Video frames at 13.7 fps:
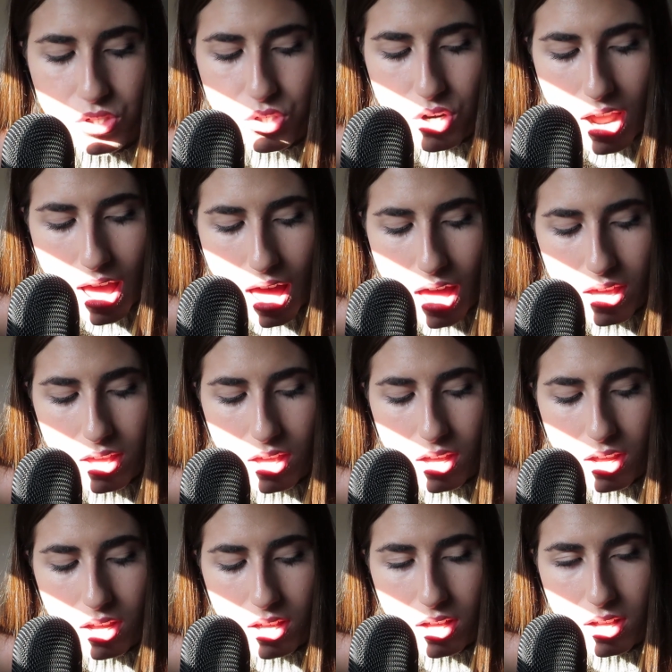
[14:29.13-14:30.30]
Drag,
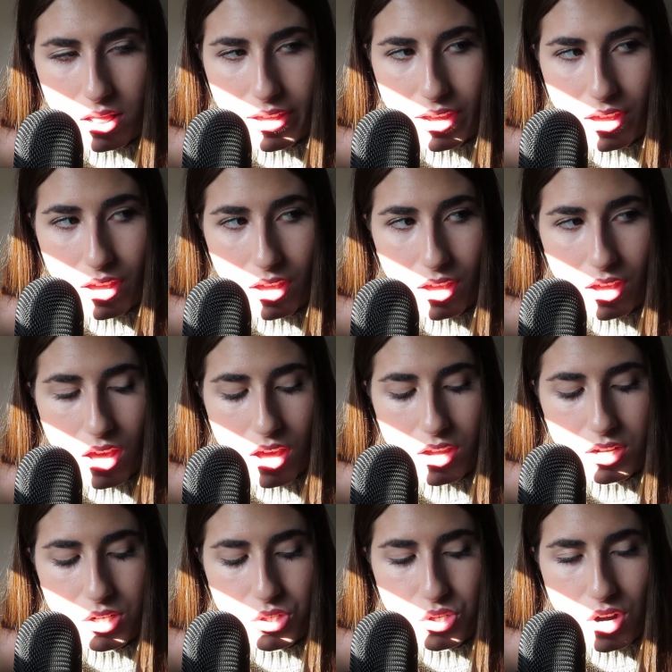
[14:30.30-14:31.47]
click,
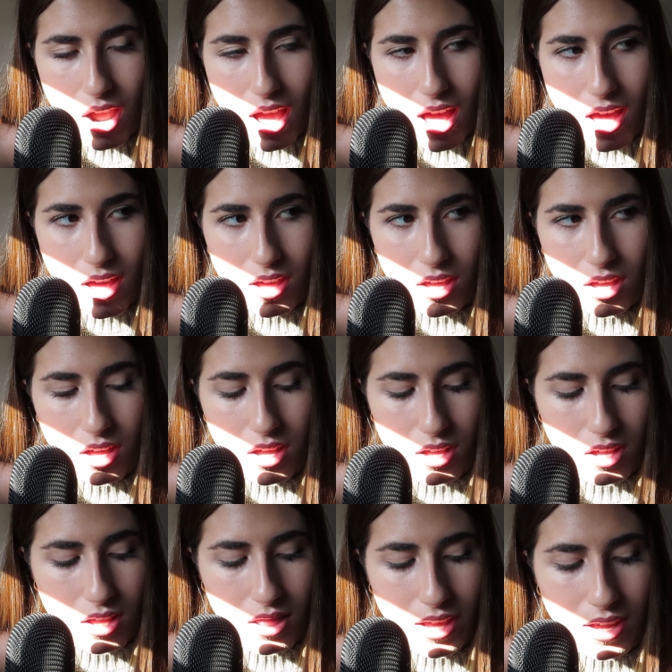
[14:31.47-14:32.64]
drag,
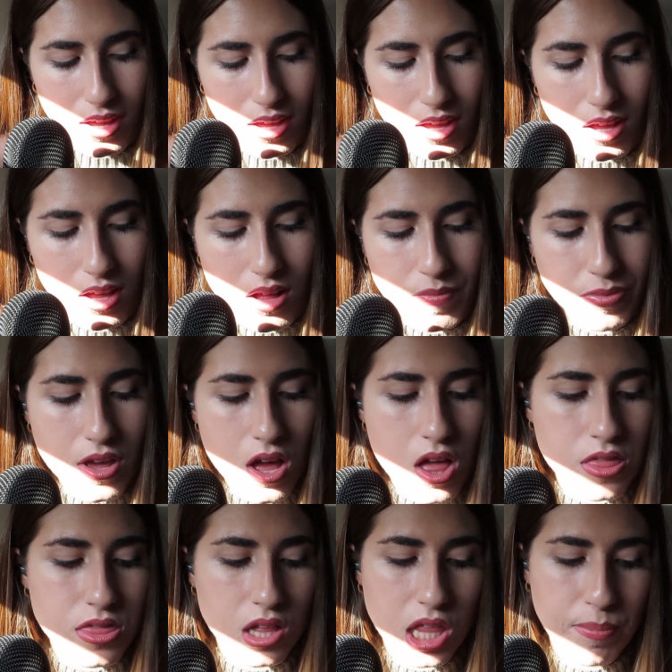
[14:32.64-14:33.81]
click.
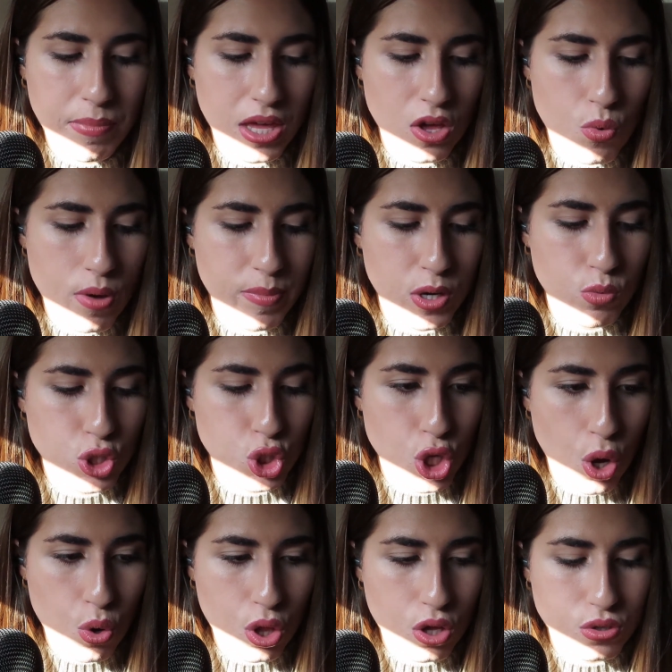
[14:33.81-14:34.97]
The limping woman was
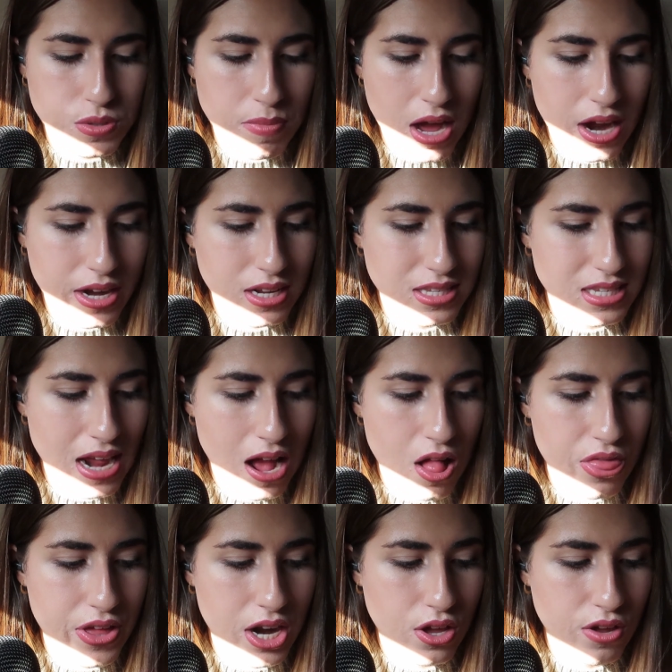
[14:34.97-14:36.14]
so close behind us now
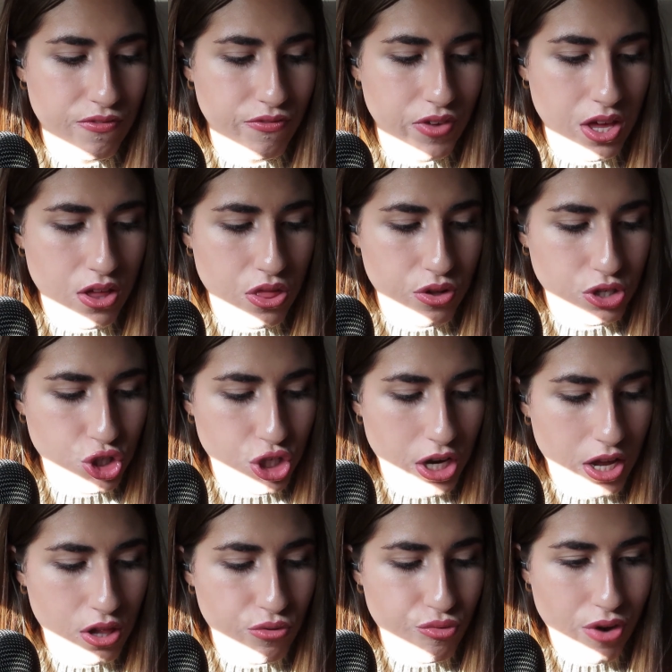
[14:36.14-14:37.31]
that I could feel the
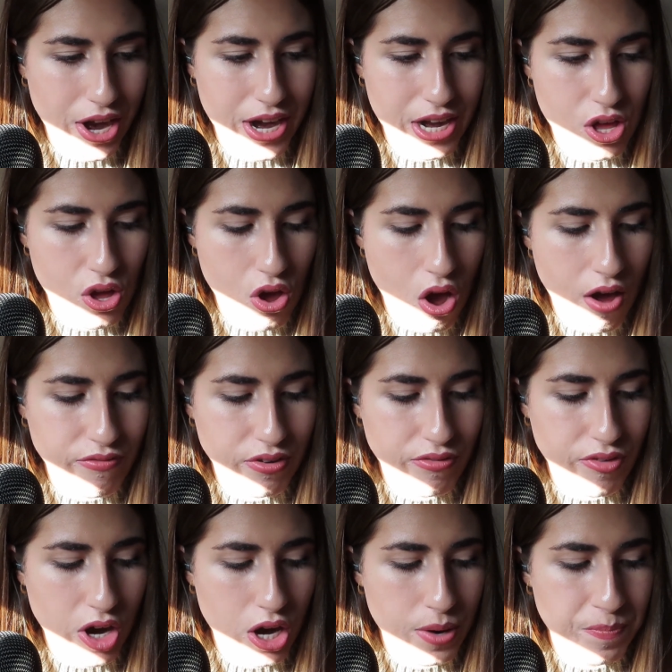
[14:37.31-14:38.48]
chill radiating off of
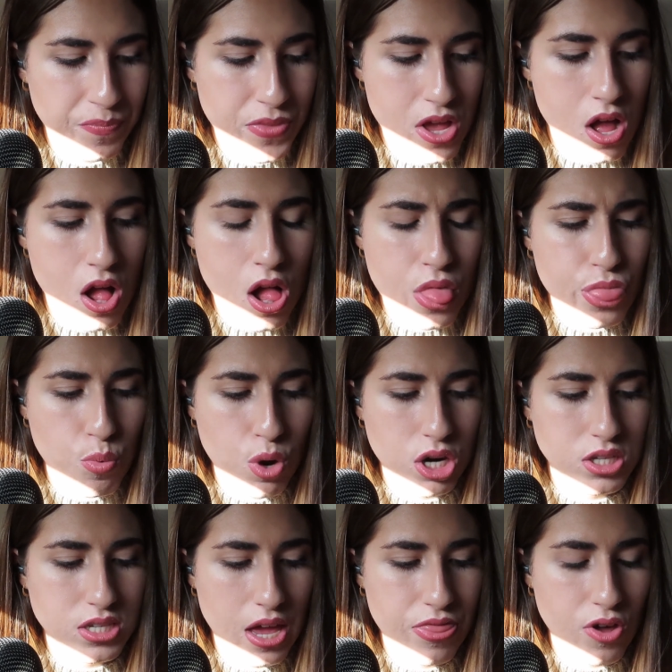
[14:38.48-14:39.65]
her. The
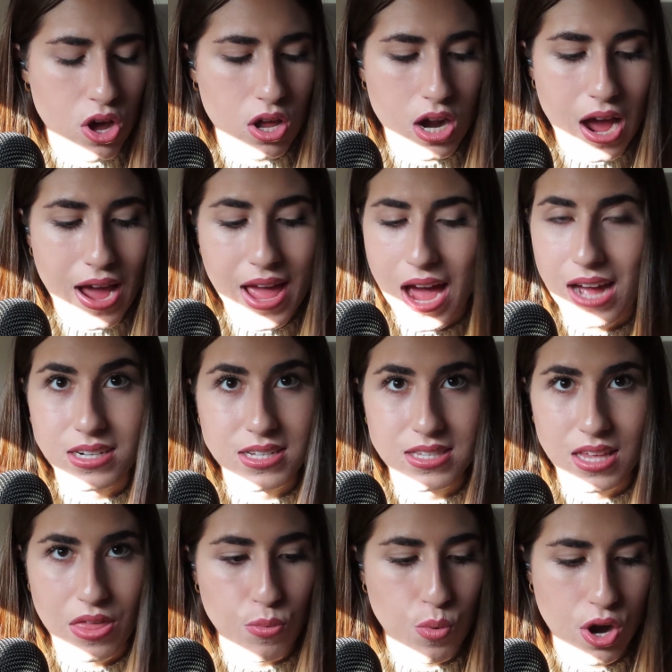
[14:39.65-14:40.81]
words, I thought. I had to
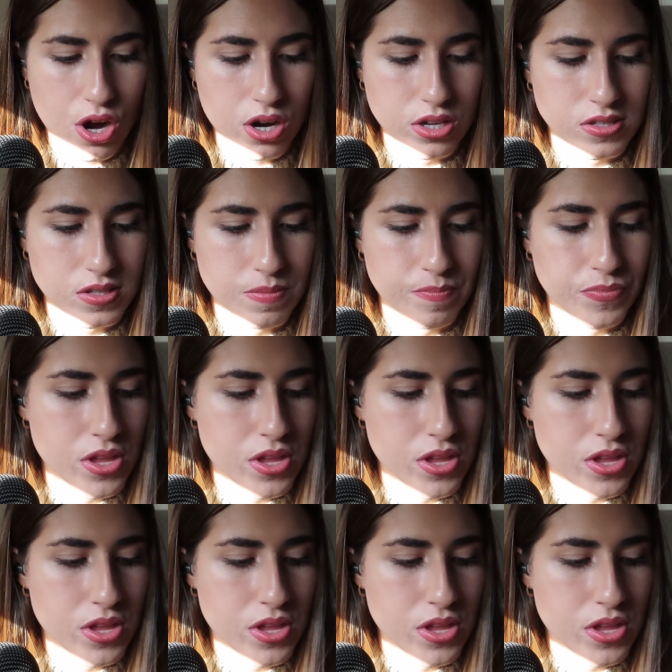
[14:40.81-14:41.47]
say the words.